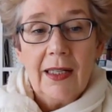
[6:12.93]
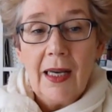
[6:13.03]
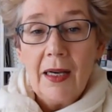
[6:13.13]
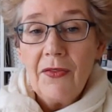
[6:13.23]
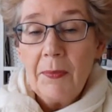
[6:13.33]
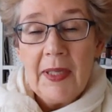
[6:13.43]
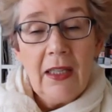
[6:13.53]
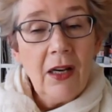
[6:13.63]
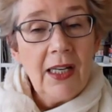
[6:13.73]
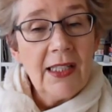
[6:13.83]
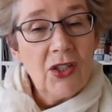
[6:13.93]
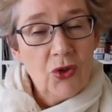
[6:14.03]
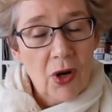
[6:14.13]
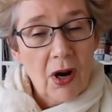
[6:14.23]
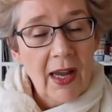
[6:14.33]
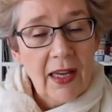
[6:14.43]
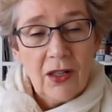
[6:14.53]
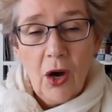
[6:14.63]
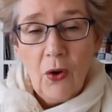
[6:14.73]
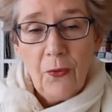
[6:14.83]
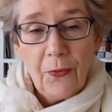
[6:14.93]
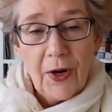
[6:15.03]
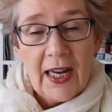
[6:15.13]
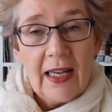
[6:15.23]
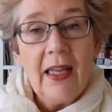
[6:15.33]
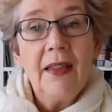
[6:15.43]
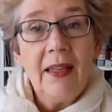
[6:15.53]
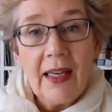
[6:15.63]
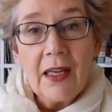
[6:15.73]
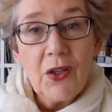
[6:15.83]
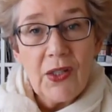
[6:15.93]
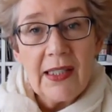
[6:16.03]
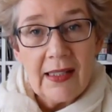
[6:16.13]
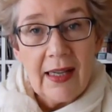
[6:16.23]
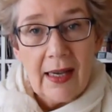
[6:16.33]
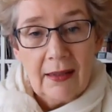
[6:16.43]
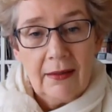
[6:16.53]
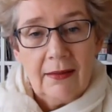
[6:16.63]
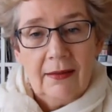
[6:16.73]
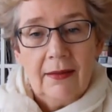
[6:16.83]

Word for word: Now, if the bin liners are dry and hole free, they get used again.